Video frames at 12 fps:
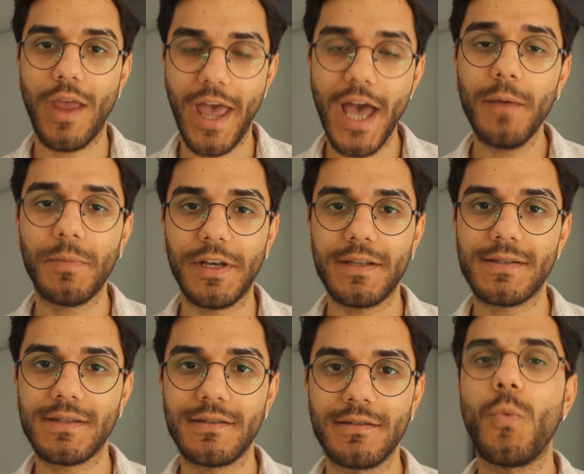to
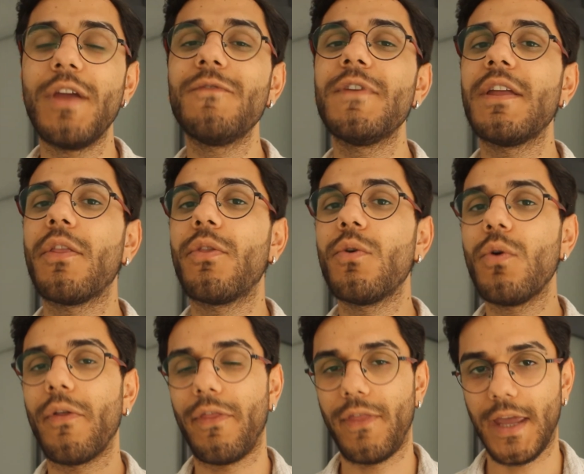happiness when we do
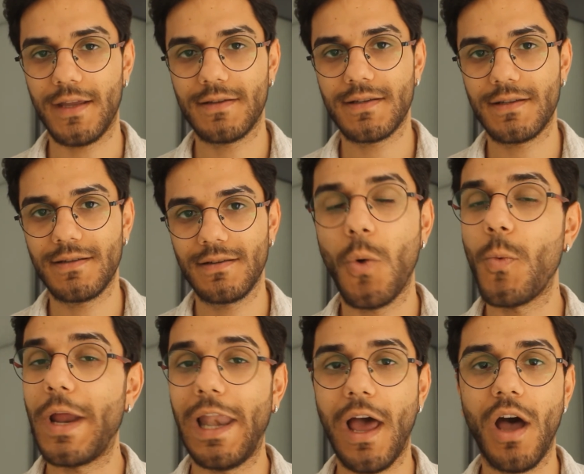things
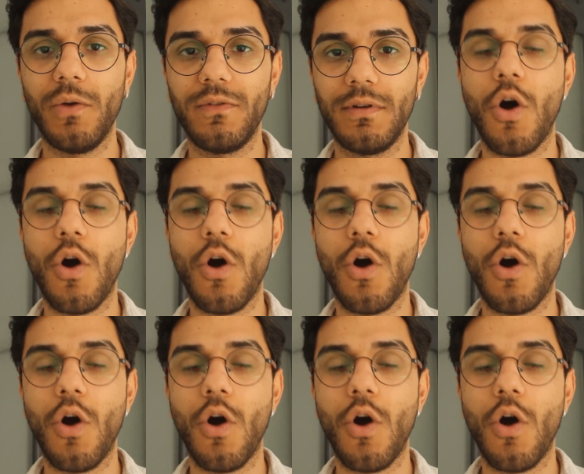we love